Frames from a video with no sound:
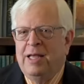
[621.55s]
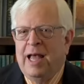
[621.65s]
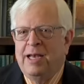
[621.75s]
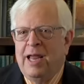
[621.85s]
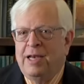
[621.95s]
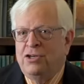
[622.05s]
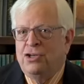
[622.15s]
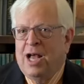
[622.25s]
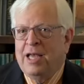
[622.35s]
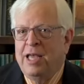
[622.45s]
and and
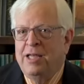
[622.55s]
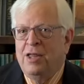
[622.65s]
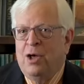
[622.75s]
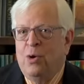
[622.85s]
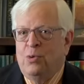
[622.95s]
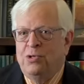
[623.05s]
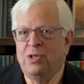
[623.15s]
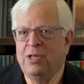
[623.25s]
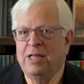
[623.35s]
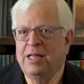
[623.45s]
shocking the
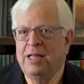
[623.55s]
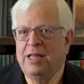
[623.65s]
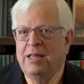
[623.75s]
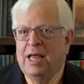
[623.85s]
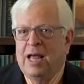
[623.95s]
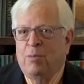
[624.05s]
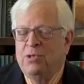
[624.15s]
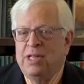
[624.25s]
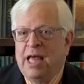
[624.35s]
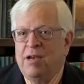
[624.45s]
host that I
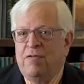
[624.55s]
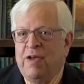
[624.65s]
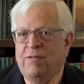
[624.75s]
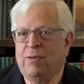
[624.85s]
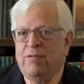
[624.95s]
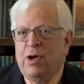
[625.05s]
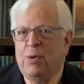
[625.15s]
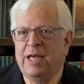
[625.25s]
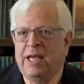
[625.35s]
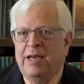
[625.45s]
was not in favor of
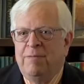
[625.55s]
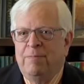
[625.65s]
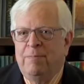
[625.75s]
going in.